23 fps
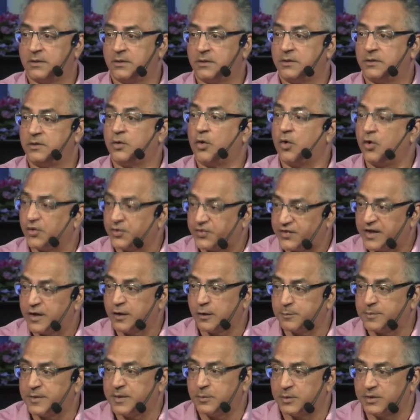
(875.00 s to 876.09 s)
In all
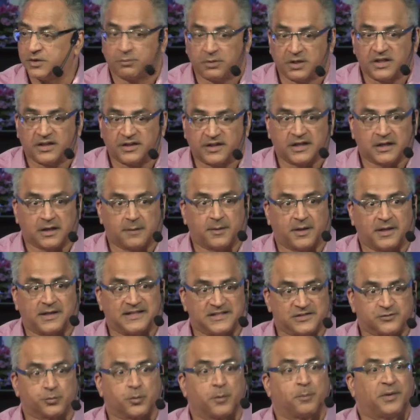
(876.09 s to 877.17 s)
therapy, when you really think about it,
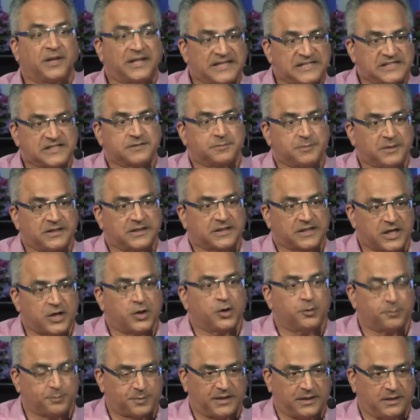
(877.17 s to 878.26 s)
is replacement
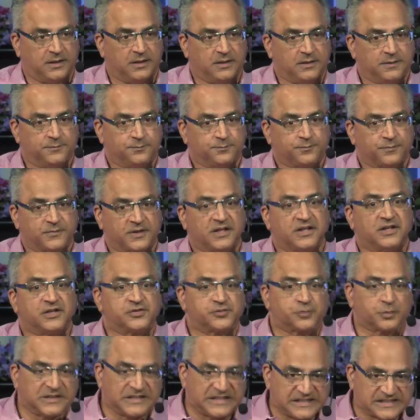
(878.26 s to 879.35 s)
therapy. It is
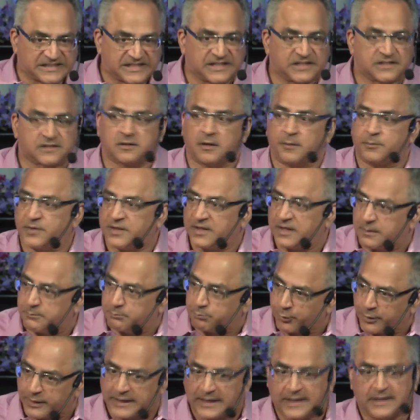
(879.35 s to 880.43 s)
releasing something and
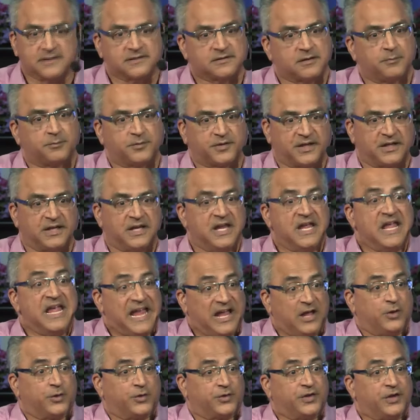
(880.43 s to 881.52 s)
bringing something
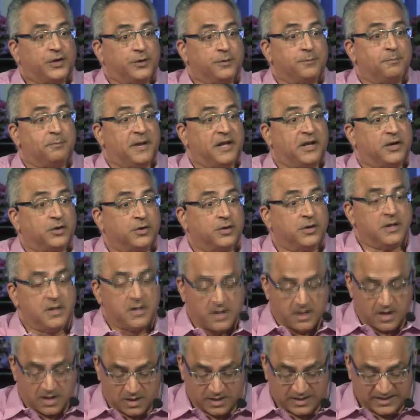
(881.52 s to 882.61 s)
healthier and better
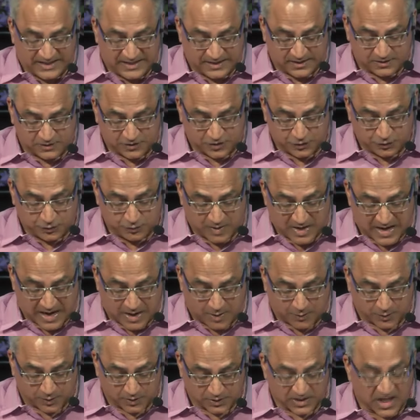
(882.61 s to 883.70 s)
uh, into
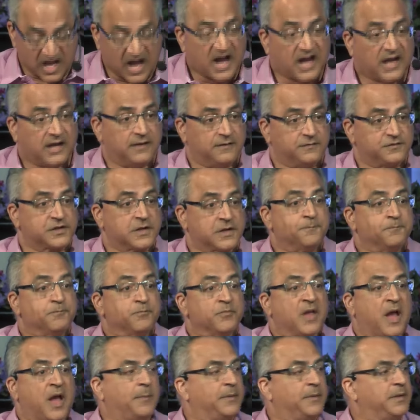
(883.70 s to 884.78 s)
our lives.
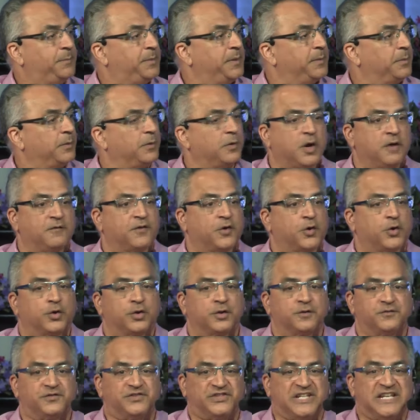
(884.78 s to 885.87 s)
How many people have heard
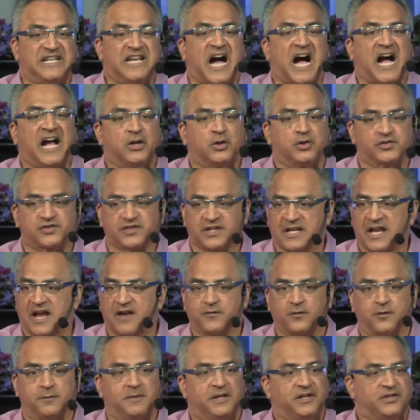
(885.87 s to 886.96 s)
of denials and
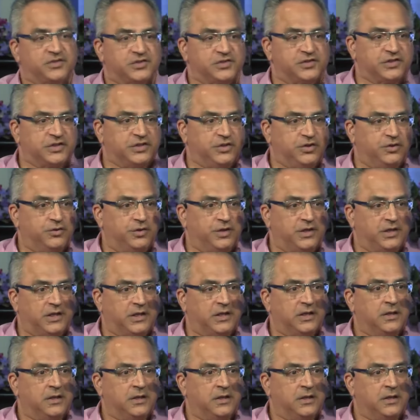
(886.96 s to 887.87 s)
affirmations in unity?